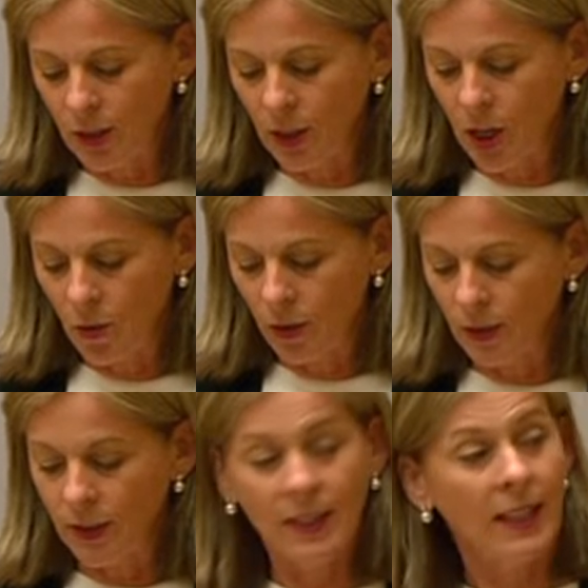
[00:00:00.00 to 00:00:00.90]
is to go on
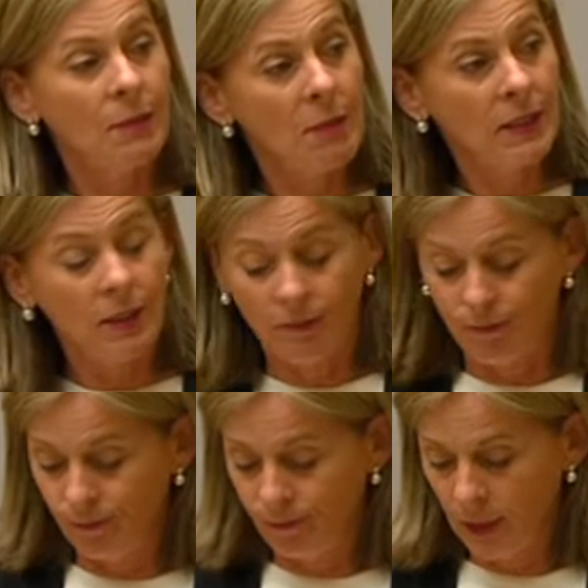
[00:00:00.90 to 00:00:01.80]
to study medicine.
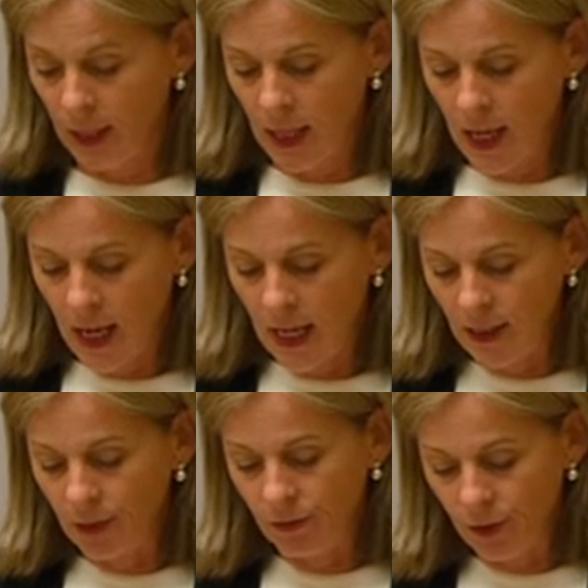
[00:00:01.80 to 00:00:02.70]
He
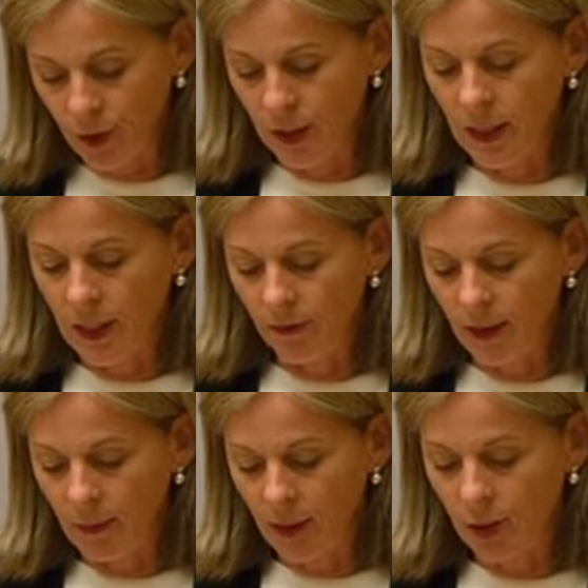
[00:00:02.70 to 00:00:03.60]
is the first in his
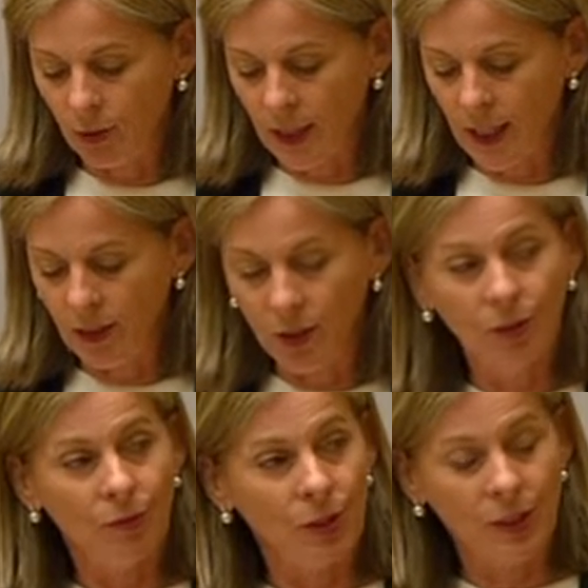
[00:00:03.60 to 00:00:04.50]
family to attend
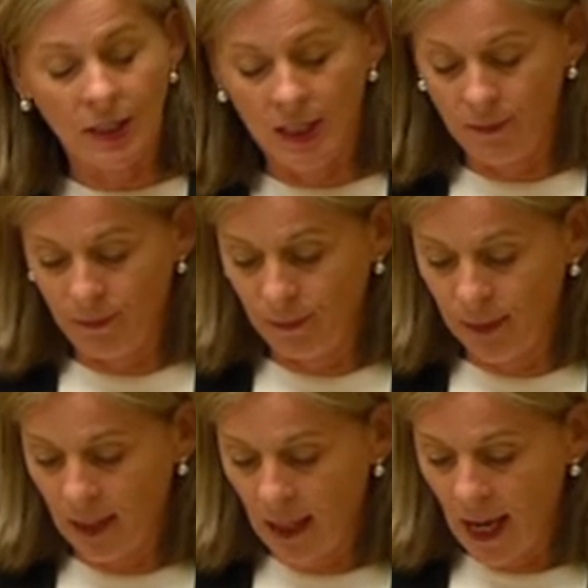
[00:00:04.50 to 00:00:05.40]
university
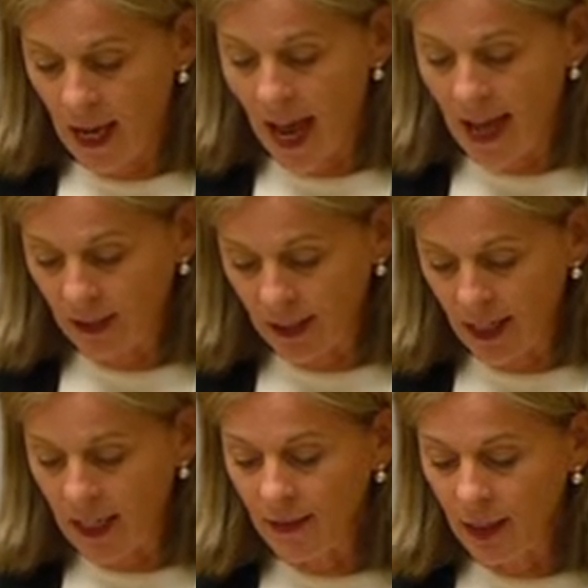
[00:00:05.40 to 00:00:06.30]
uh, and
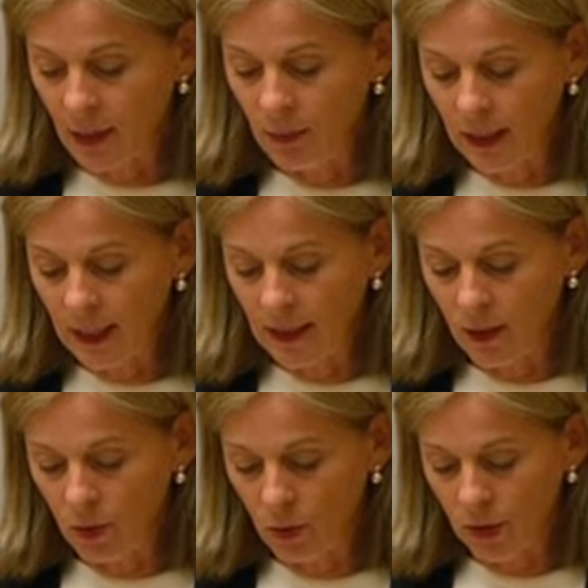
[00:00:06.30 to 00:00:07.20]
said that completing the
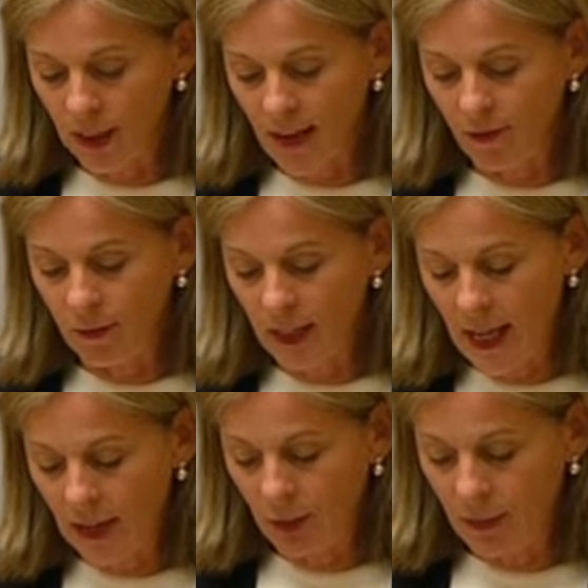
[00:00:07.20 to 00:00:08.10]
course gave him a
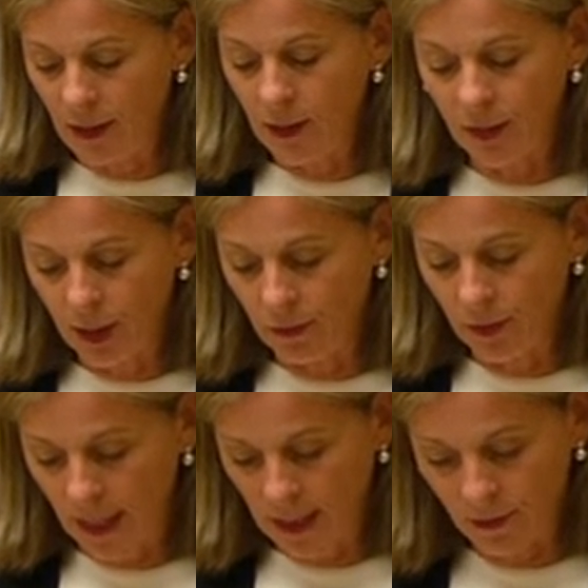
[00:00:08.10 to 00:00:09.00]
large amount of
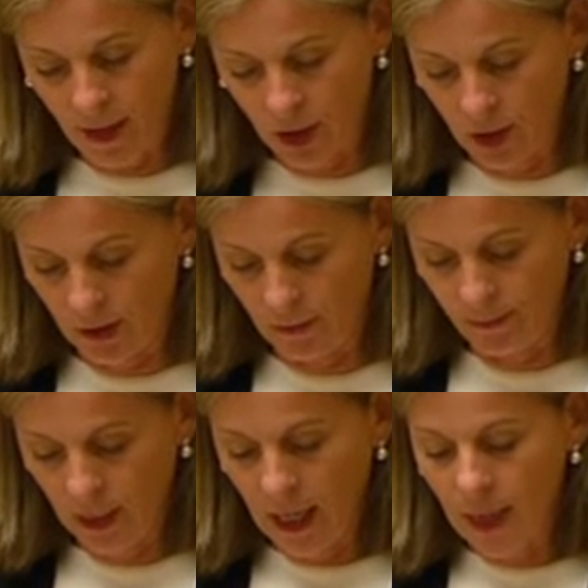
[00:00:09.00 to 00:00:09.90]
self-satisfaction.
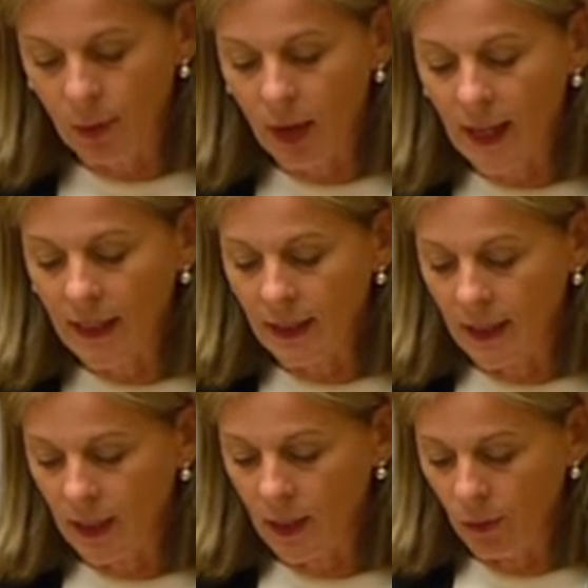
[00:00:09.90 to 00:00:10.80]
He praised
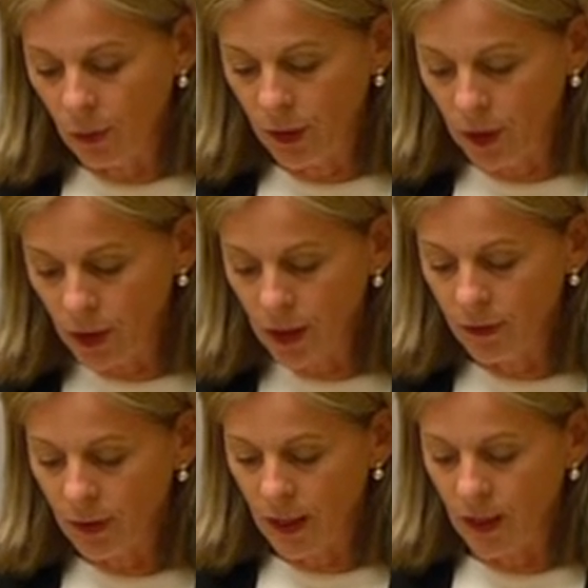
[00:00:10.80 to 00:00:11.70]
the Gumurrii unit
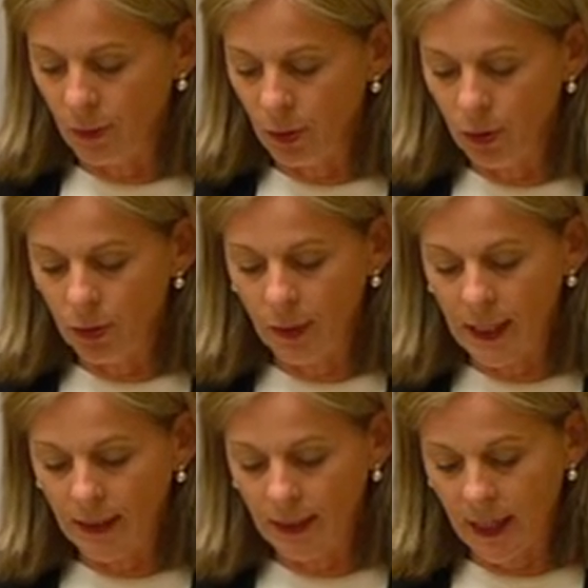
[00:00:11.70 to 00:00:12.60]
for their support when
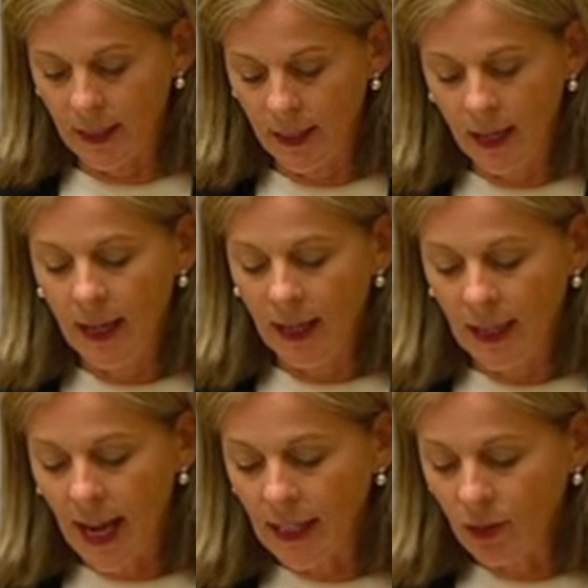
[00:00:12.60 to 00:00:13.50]
he said,
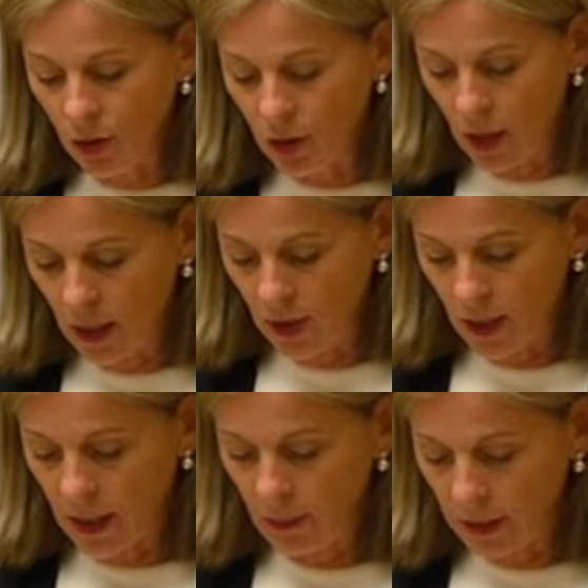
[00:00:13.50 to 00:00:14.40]
Gaining new knowledge
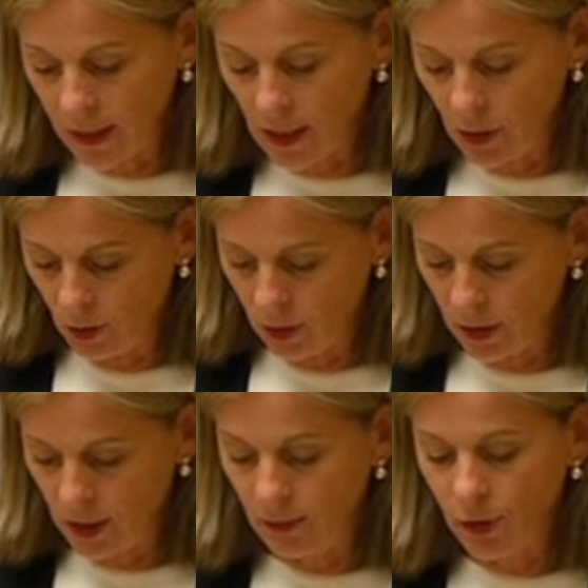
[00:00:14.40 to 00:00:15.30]
and completing
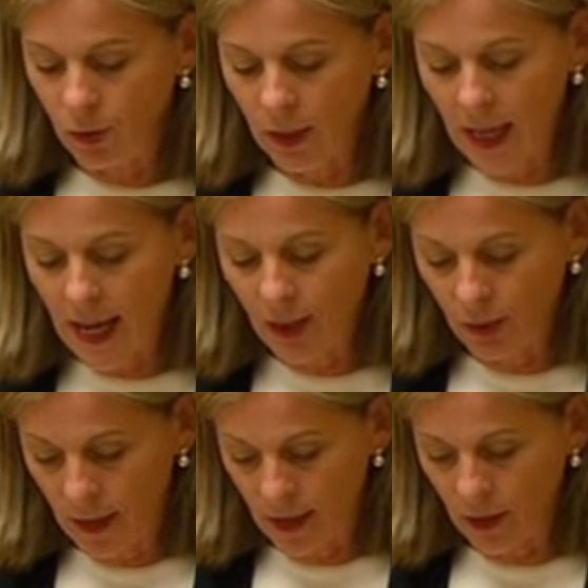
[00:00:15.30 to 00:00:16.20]
courses gives you a large
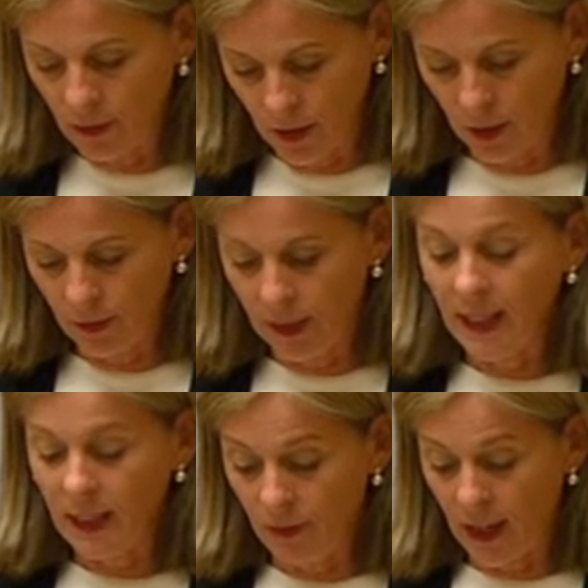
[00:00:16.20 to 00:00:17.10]
amount of
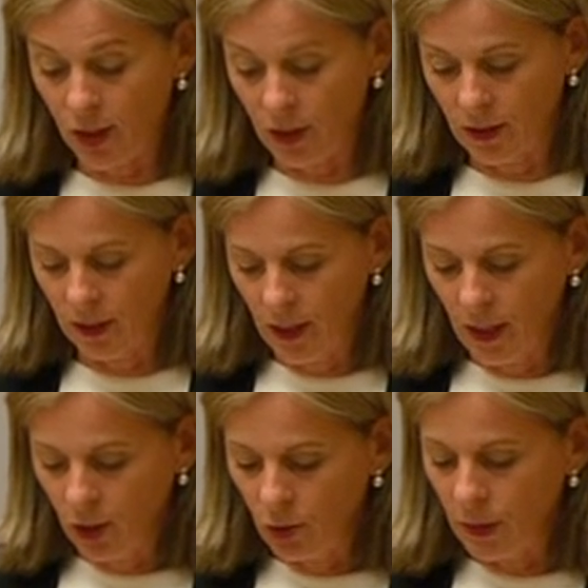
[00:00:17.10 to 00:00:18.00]
self-satisfaction.
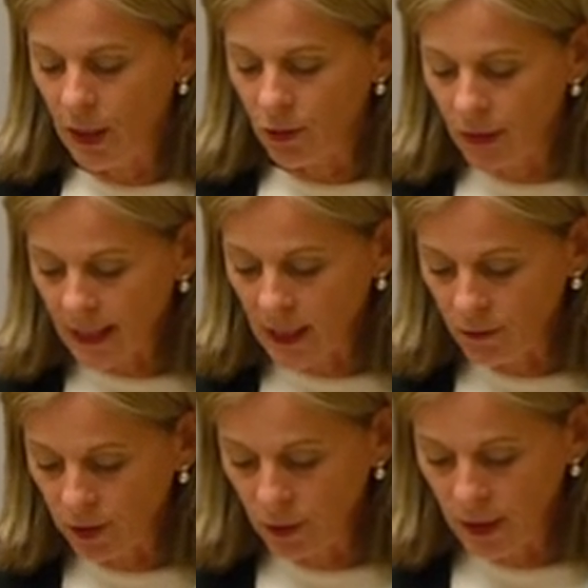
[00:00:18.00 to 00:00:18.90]
You'll be a direct
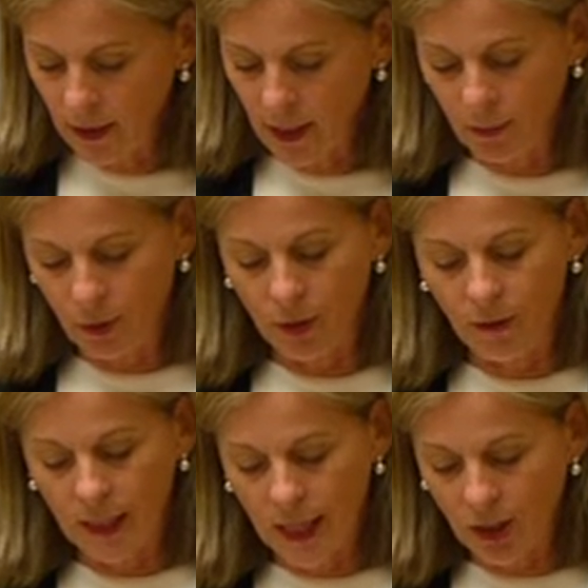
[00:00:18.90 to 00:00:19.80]
influence in
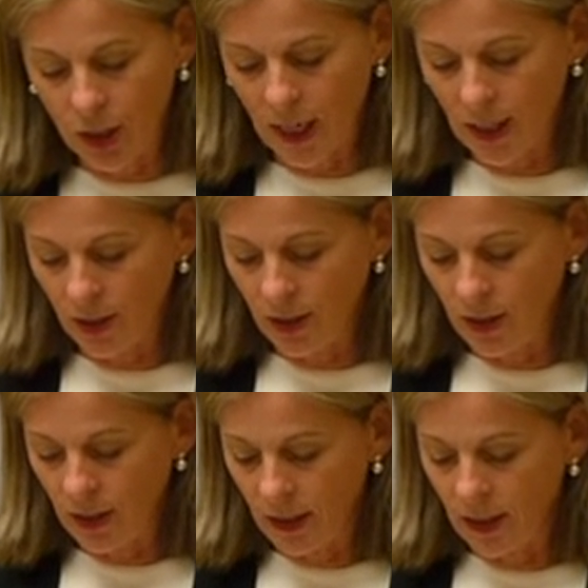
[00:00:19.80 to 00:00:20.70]
improving the education
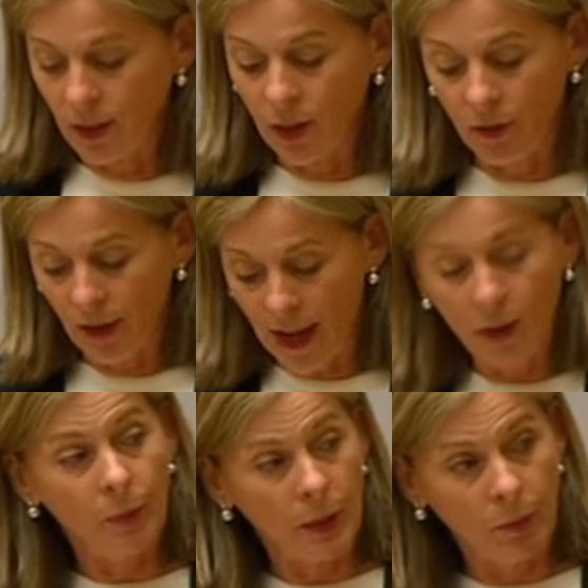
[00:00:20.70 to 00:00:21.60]
statistics of
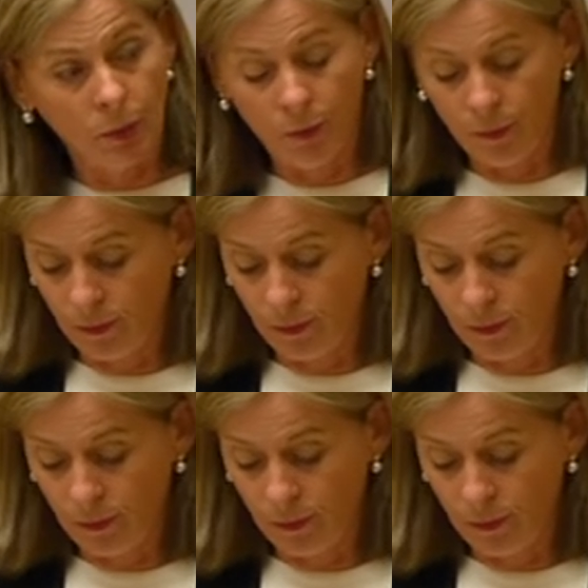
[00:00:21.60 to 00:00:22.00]
our people.